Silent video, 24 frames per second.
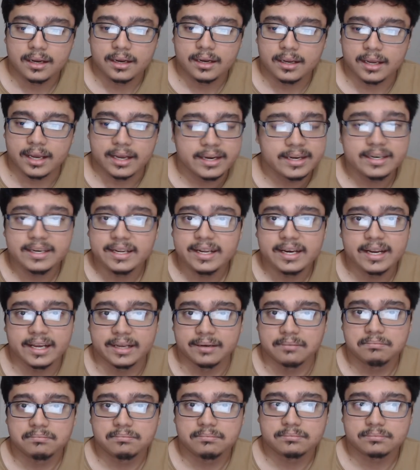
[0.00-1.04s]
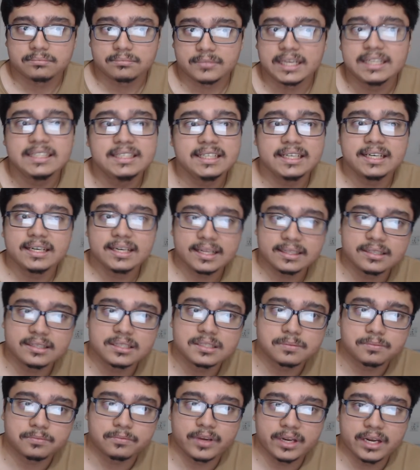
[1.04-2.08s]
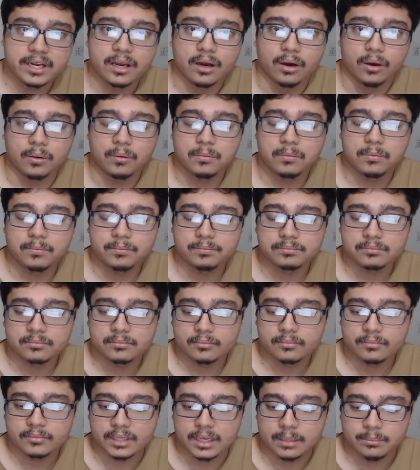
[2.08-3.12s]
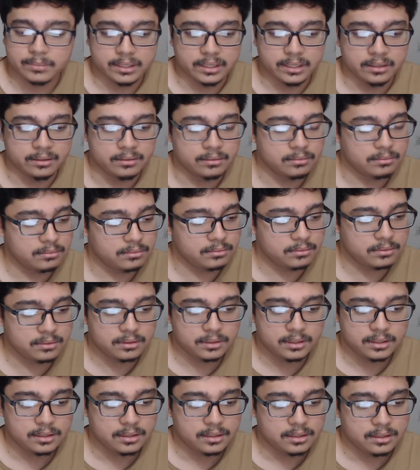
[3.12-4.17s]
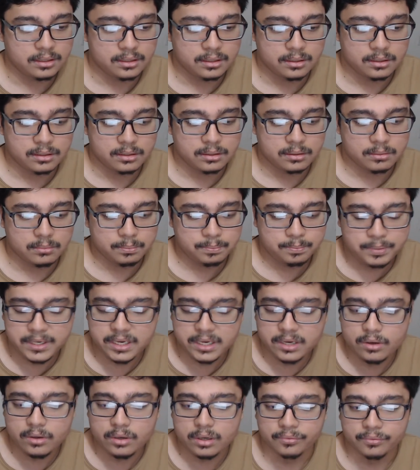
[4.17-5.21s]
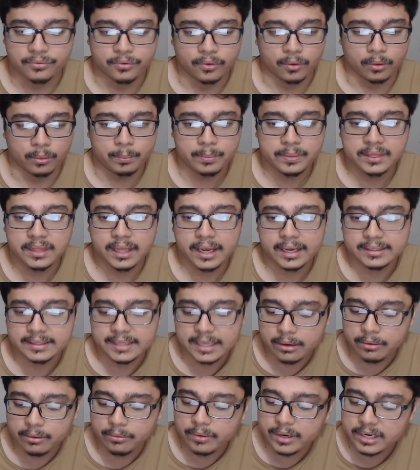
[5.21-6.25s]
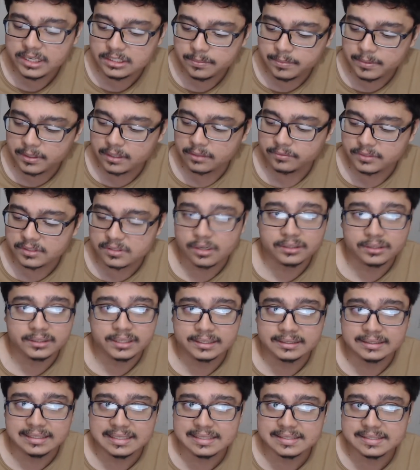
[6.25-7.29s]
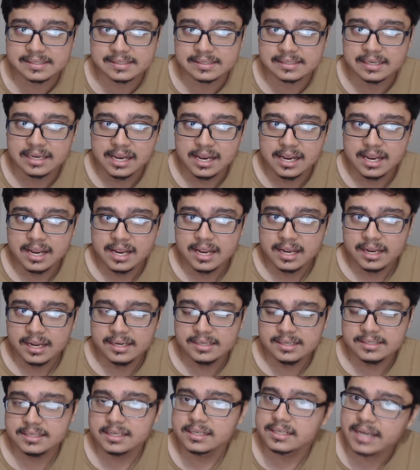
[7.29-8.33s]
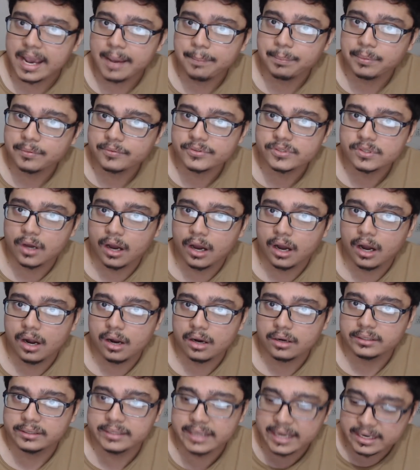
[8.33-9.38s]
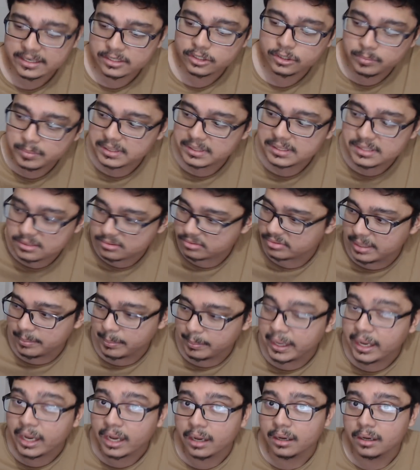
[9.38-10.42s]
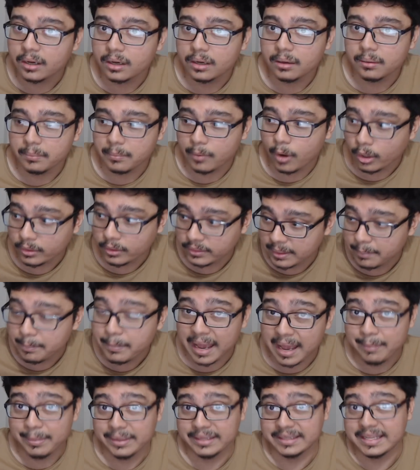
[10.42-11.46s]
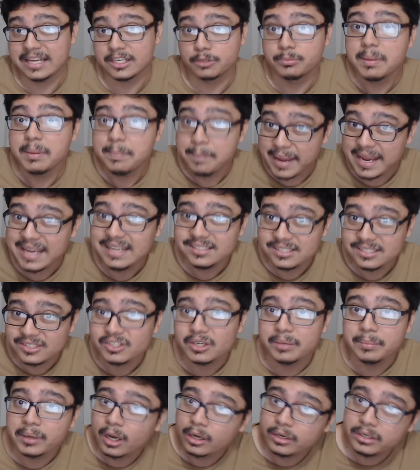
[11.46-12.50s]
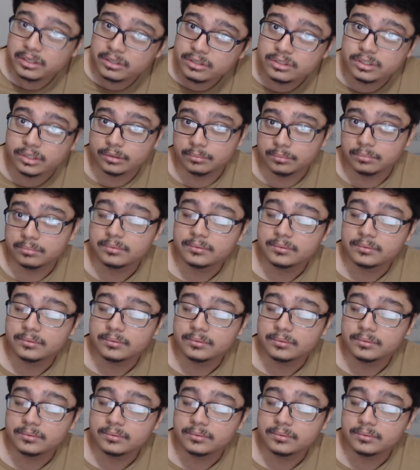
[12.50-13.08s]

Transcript: And he did it. He did it at this video. I mean, beautiful. Like the arrangement of the song. Like, this is the type of song that should be streaming on the, I mean, that should be mainstreaming on YouTube.